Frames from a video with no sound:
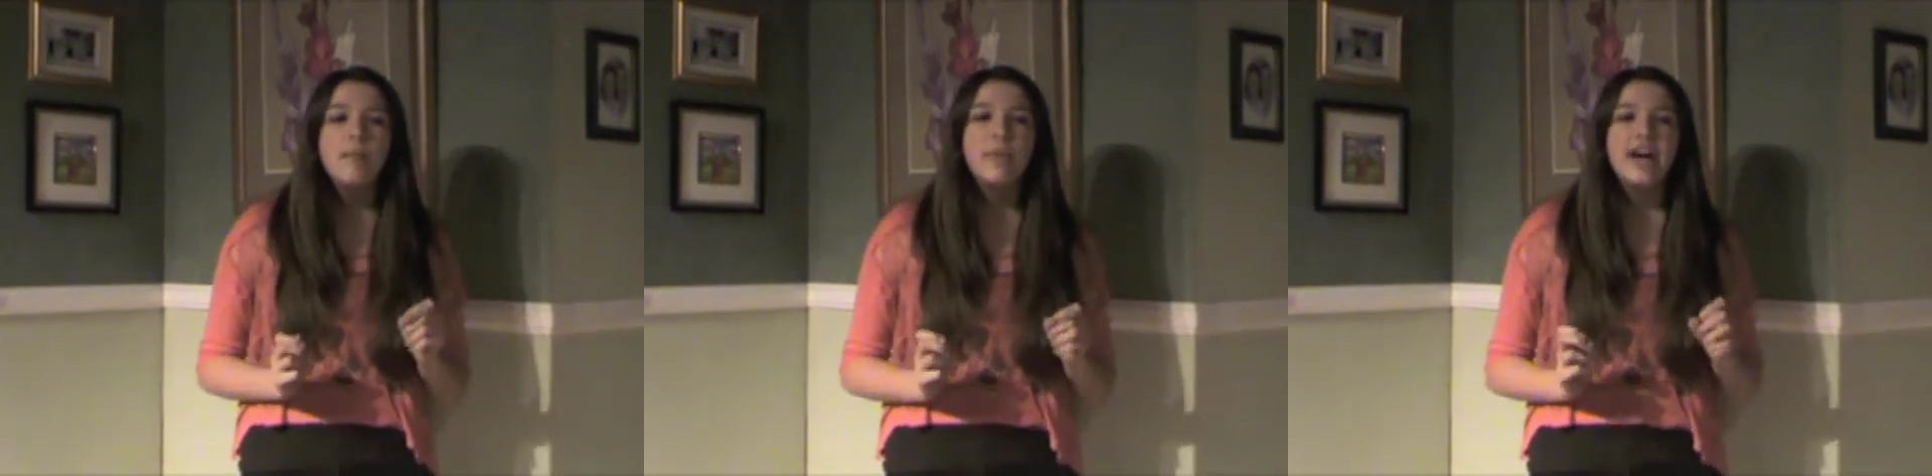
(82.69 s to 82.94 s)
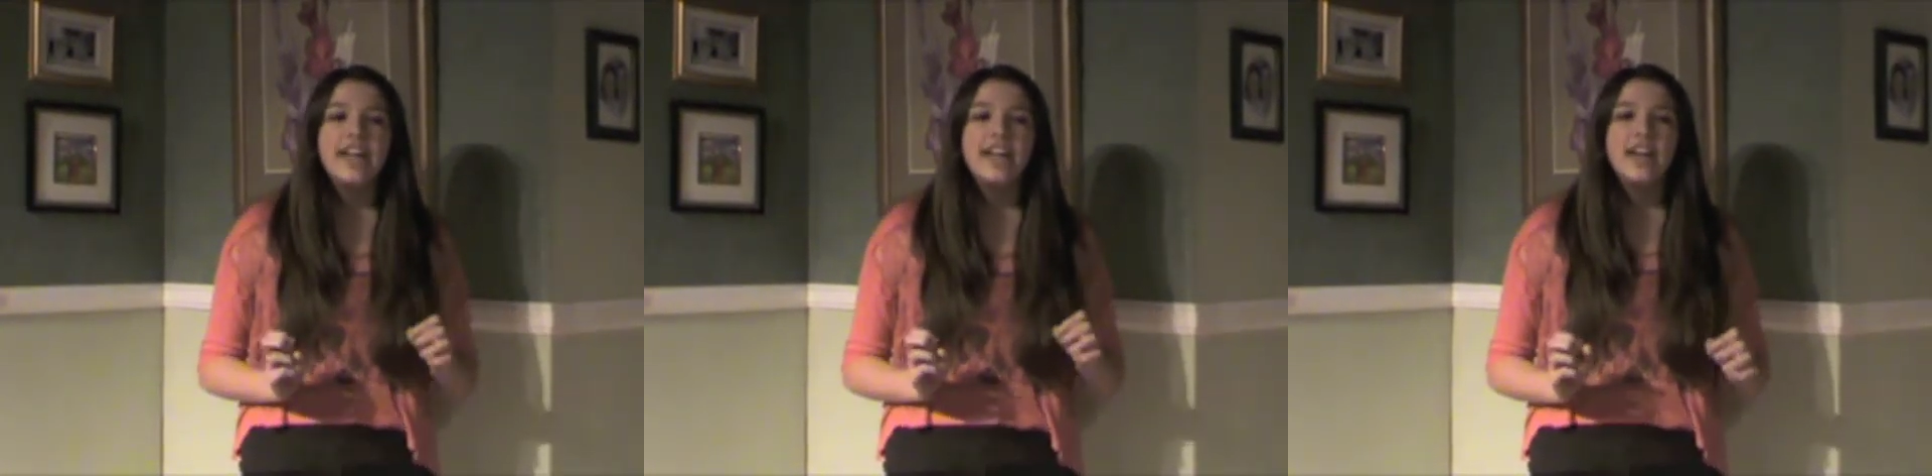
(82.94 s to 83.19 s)

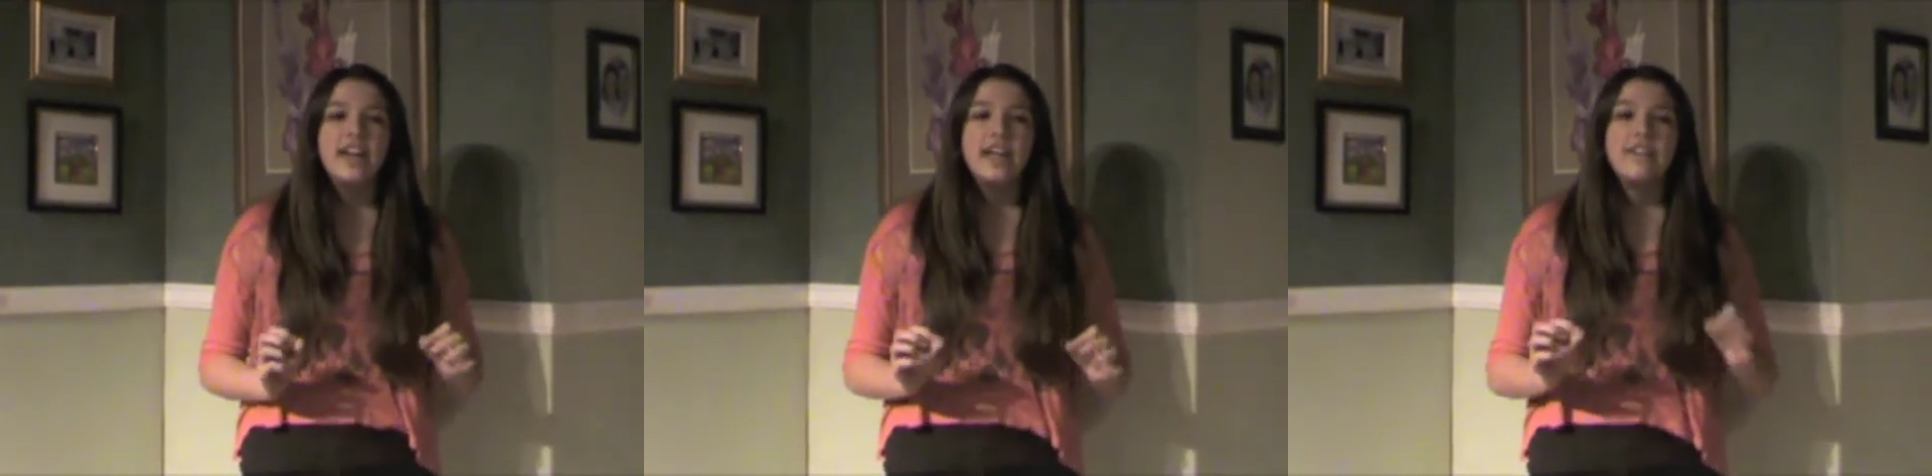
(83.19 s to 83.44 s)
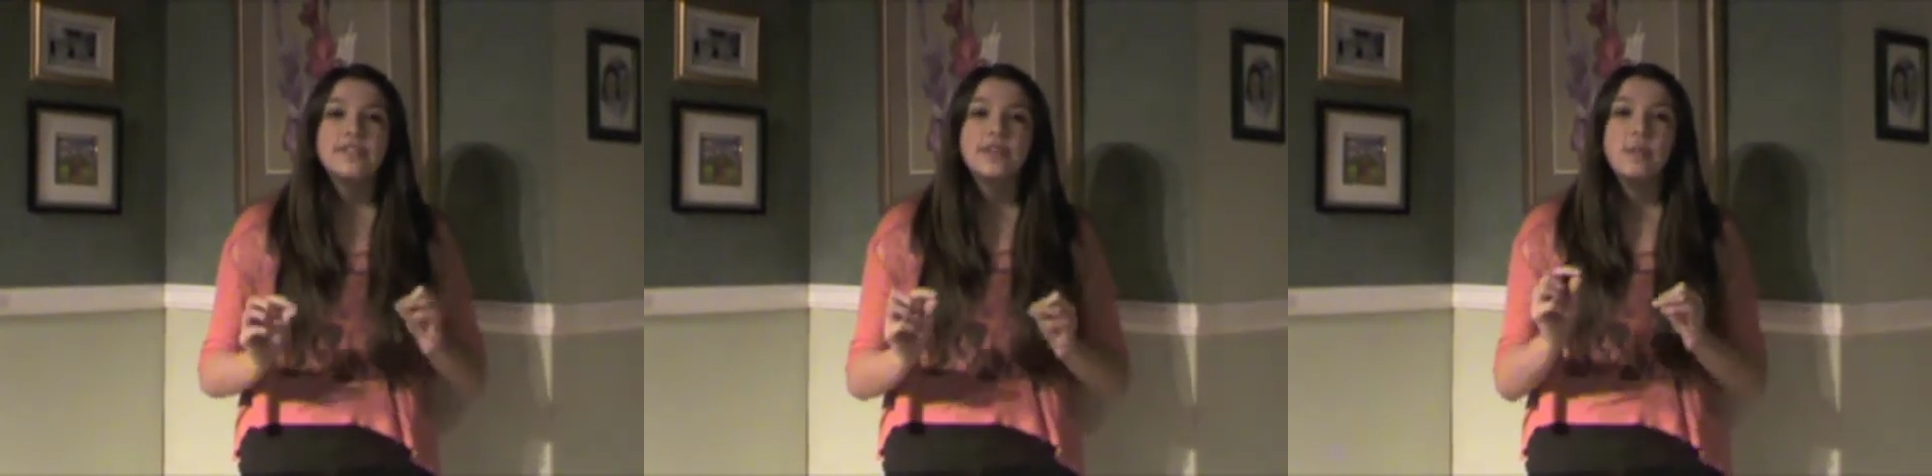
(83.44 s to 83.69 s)
But
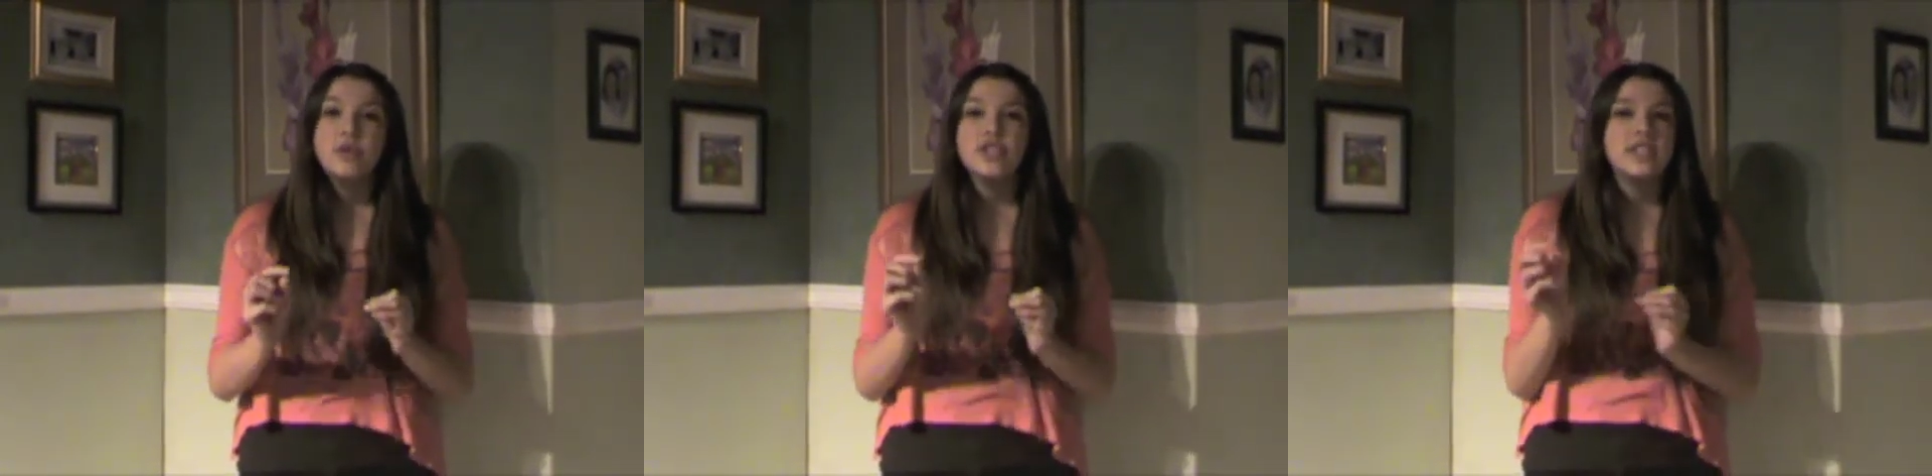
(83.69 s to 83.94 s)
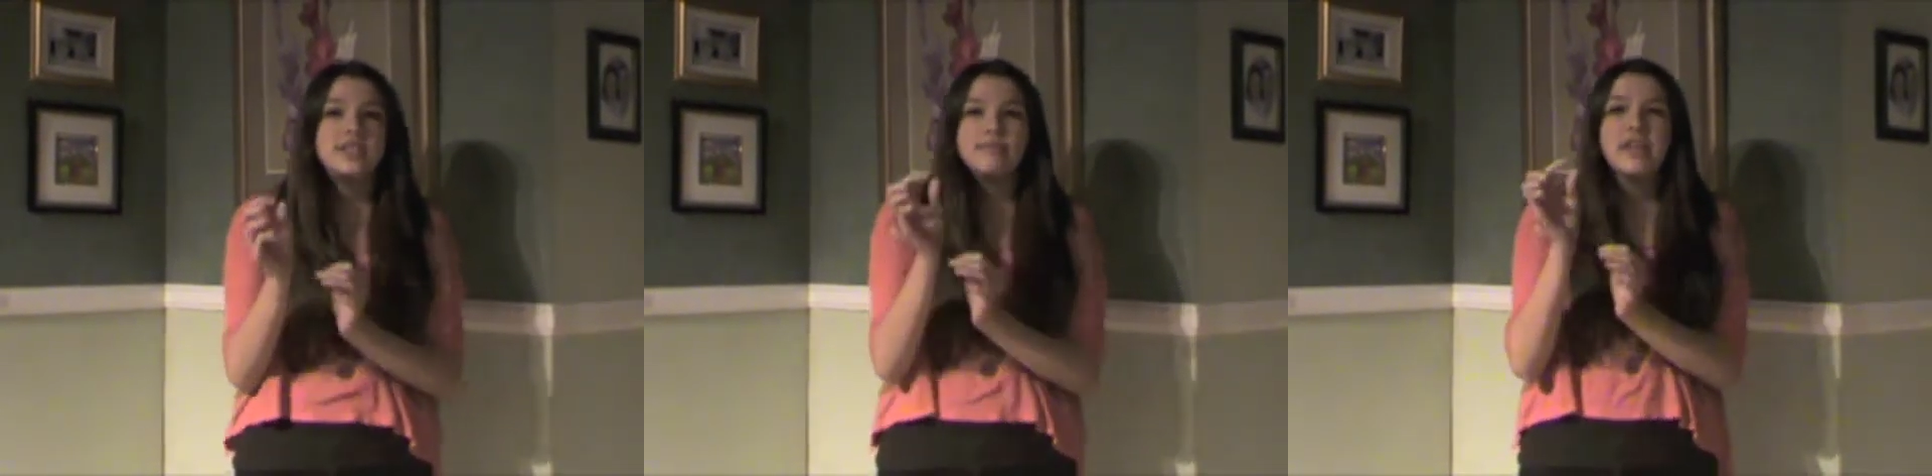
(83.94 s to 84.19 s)
if someone
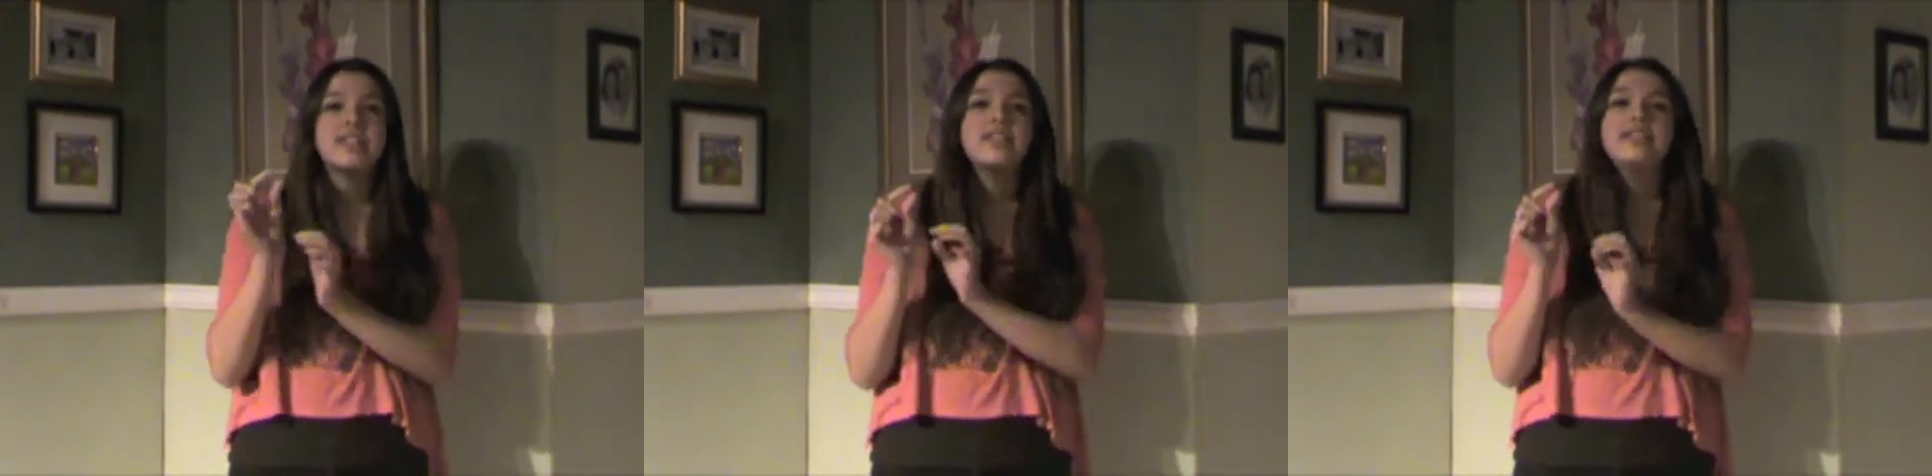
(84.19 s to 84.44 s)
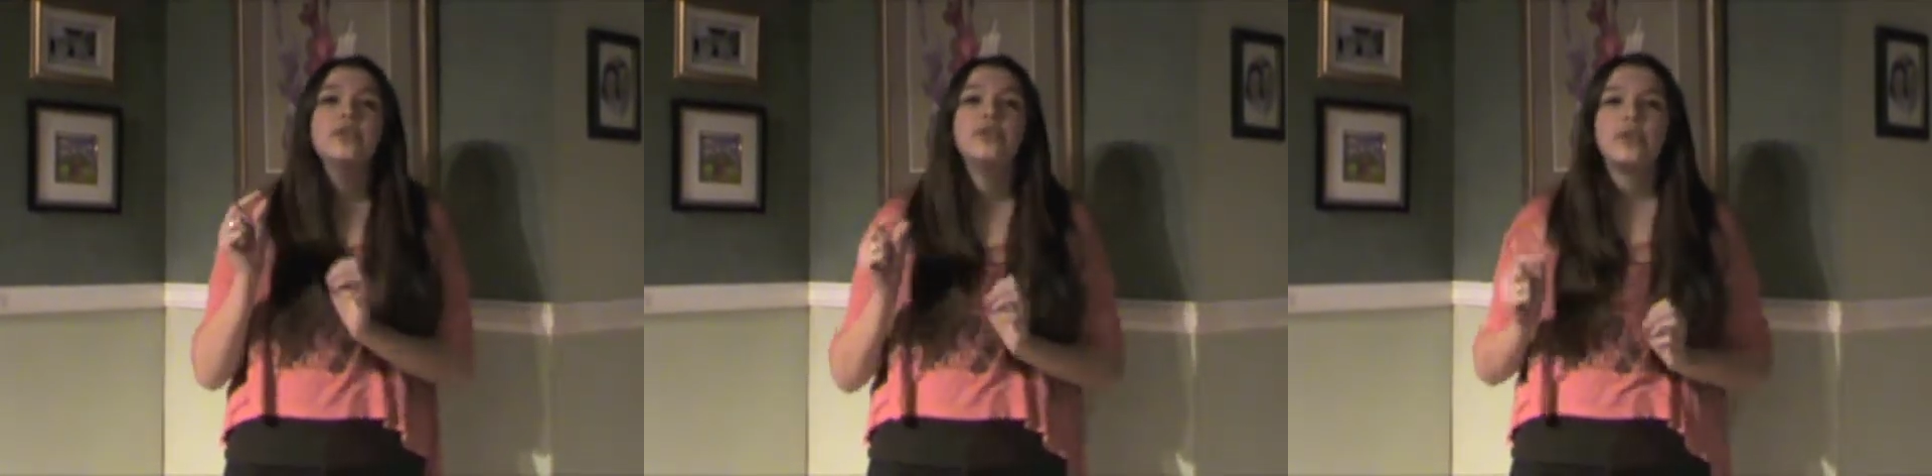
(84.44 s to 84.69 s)
just makes a
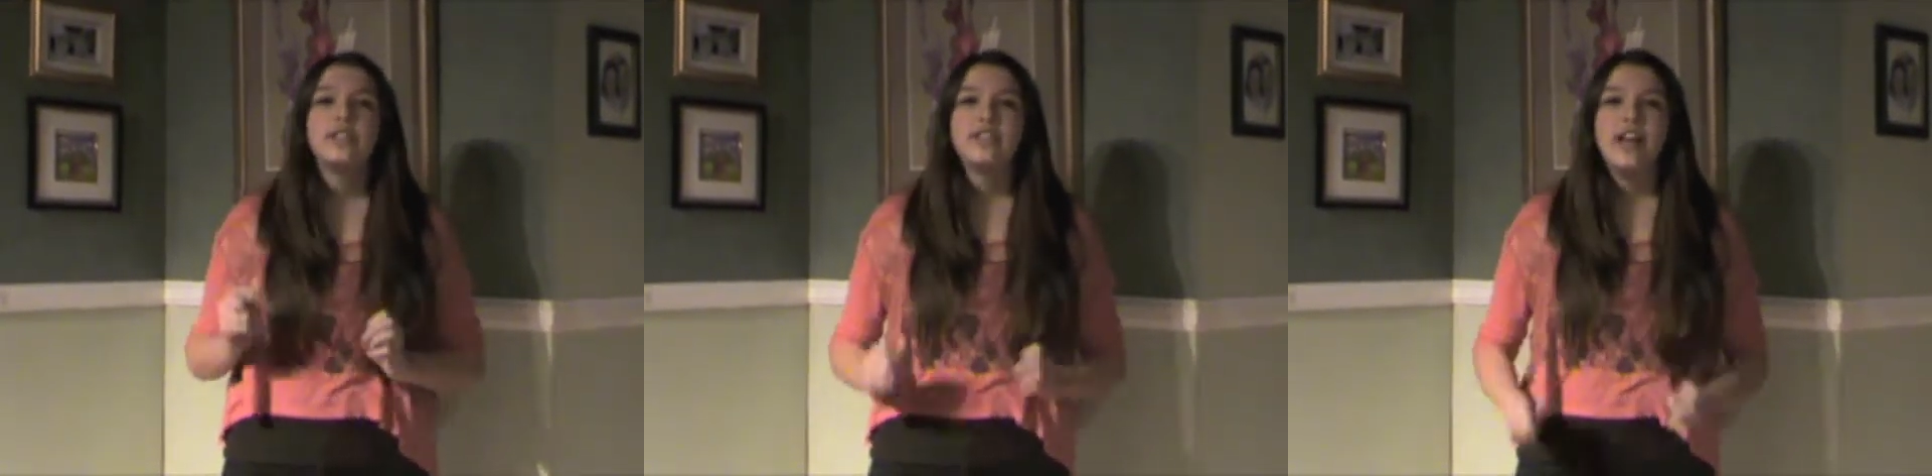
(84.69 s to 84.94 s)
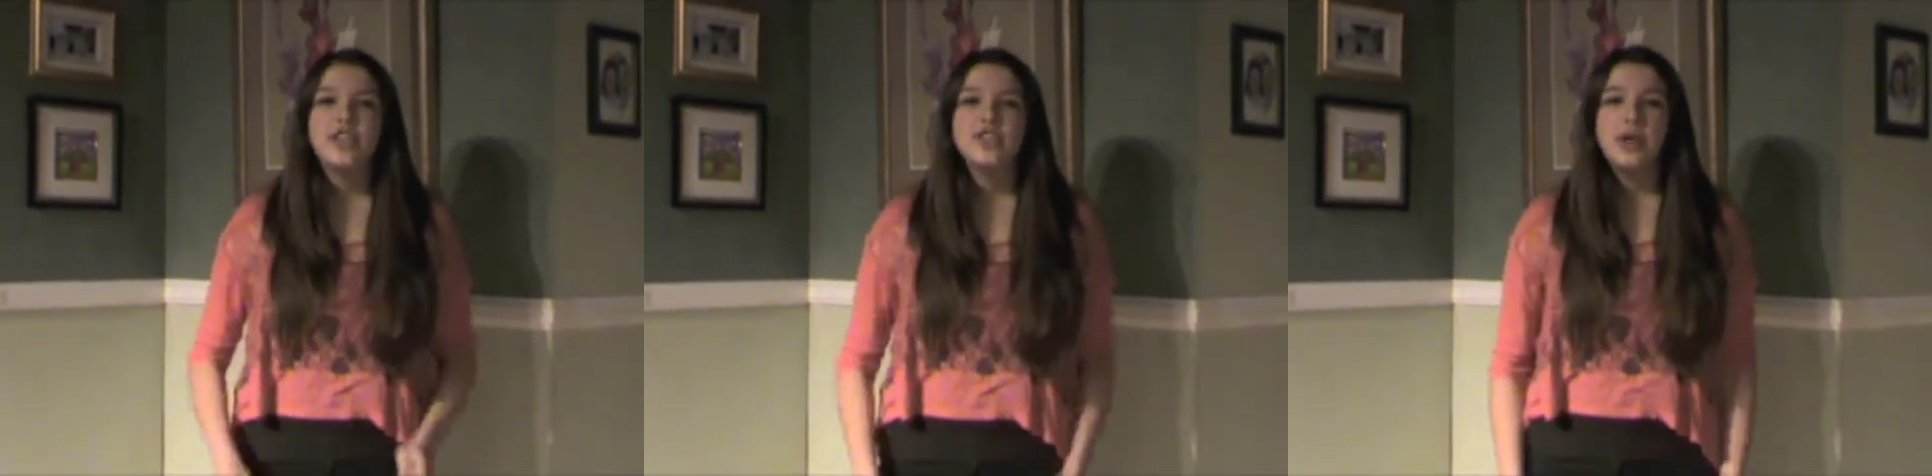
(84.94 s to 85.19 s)
little noise in
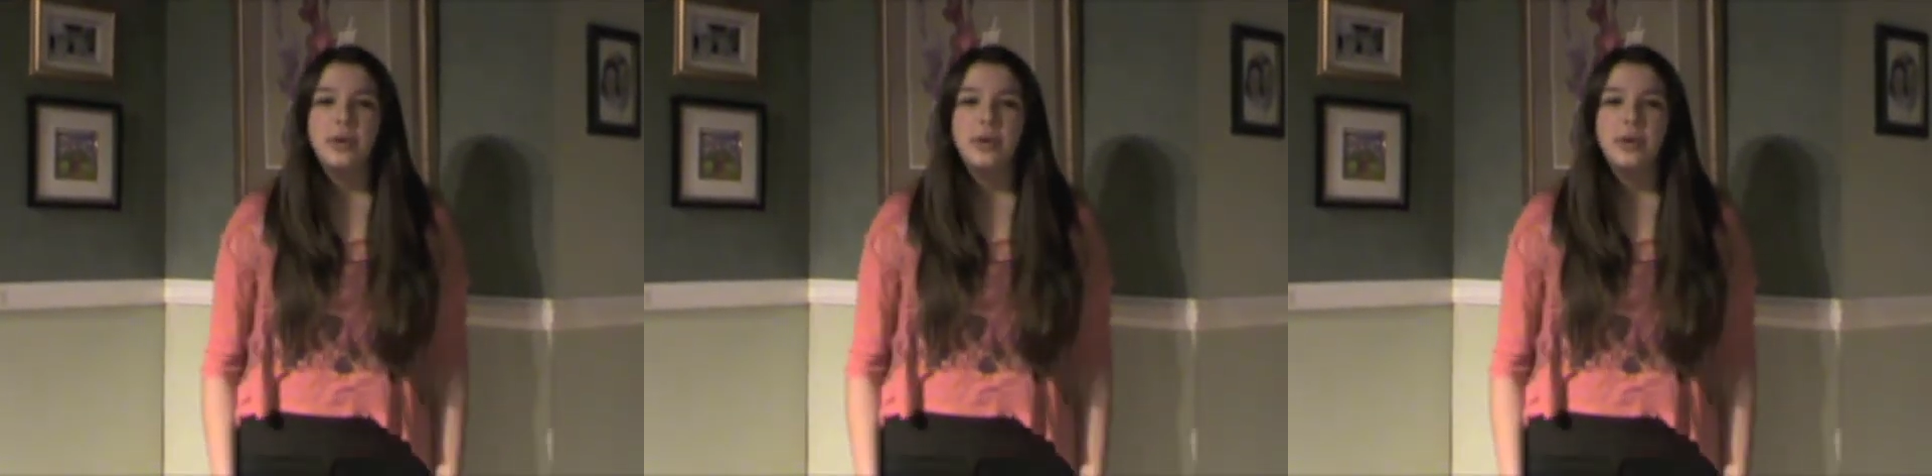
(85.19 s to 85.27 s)
class,